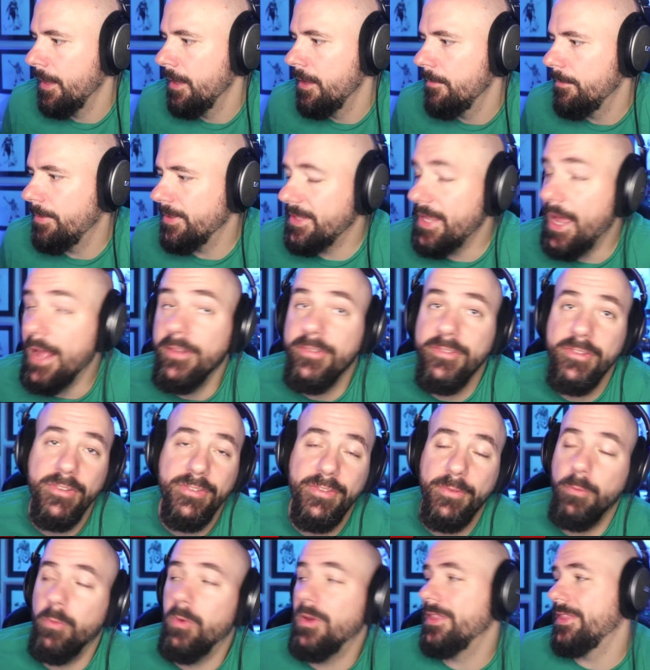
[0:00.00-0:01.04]
But that's
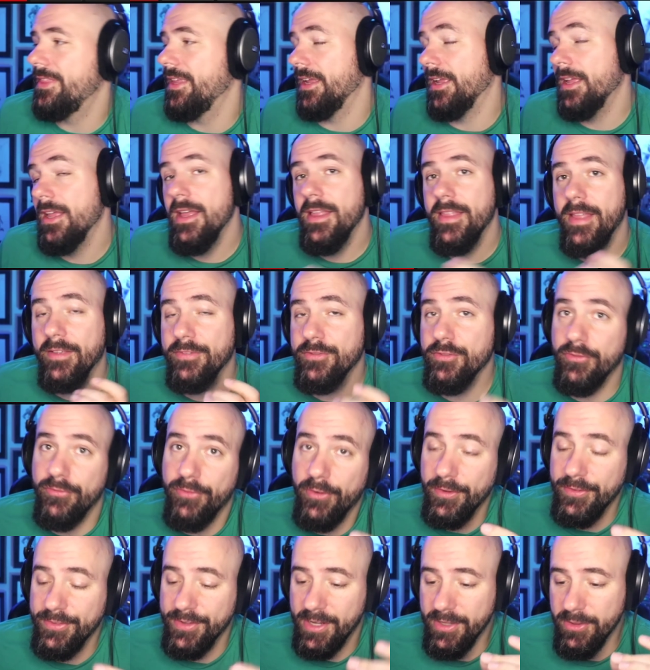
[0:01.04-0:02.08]
just one thing. That's the
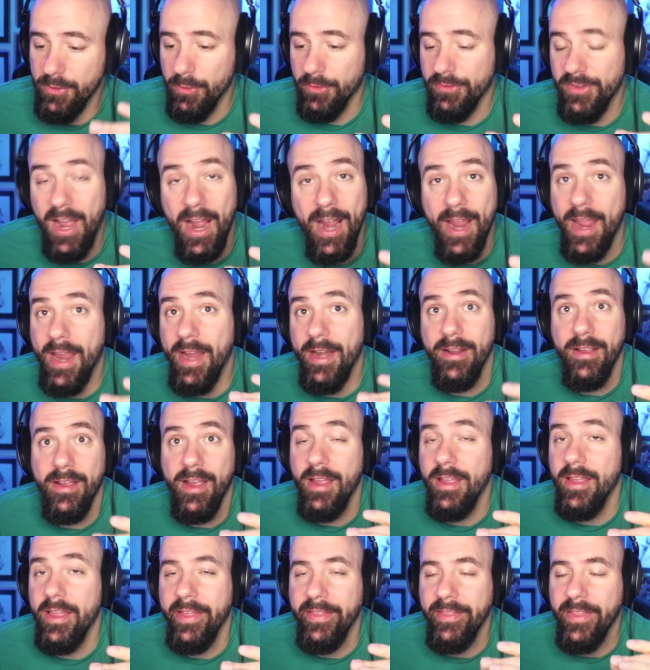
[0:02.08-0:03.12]
first thing I noticed. I hate it.
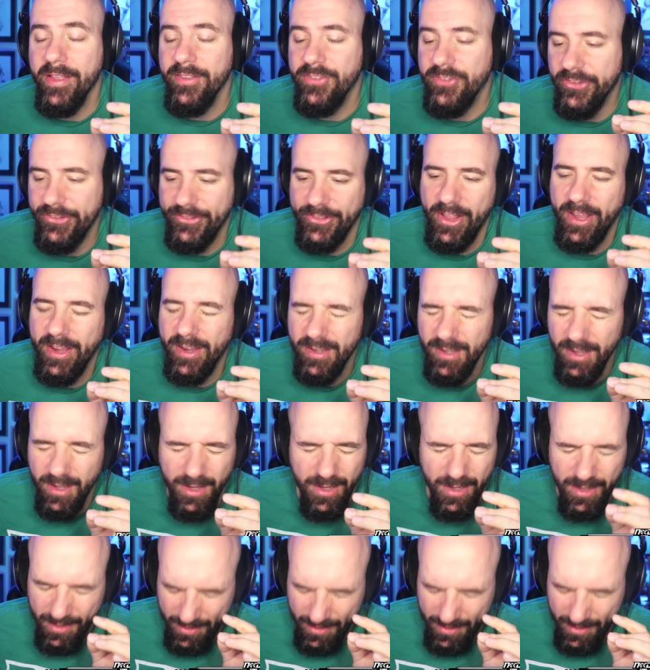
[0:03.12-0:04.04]
It's it, just like,